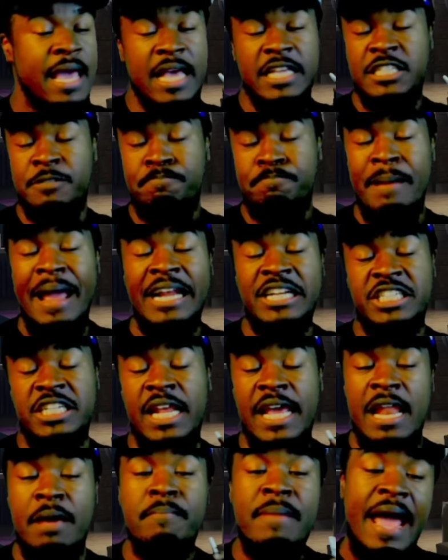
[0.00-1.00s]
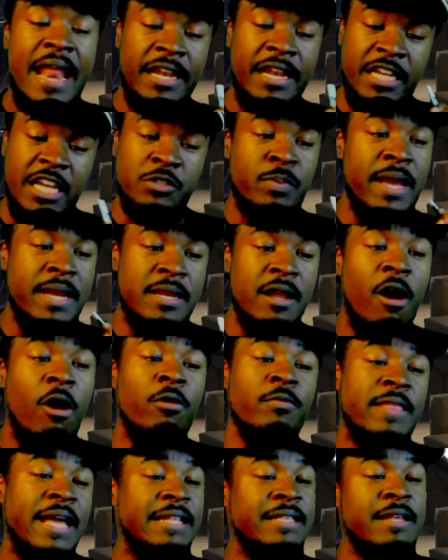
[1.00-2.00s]
Especially the men, because we
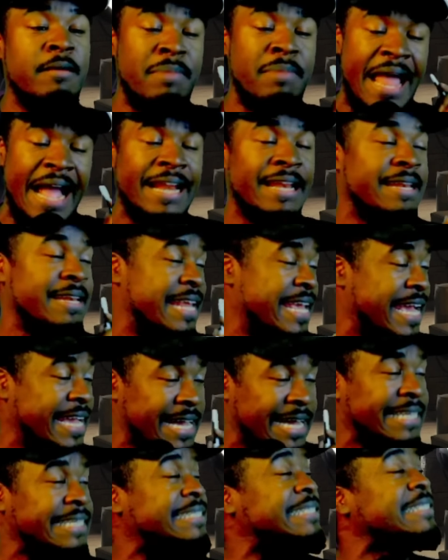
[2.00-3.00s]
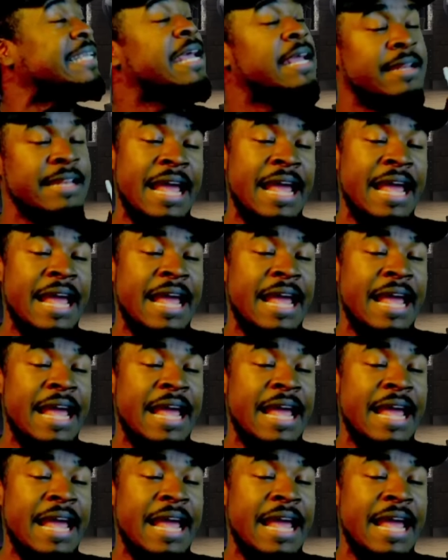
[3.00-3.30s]
know that the black niggas,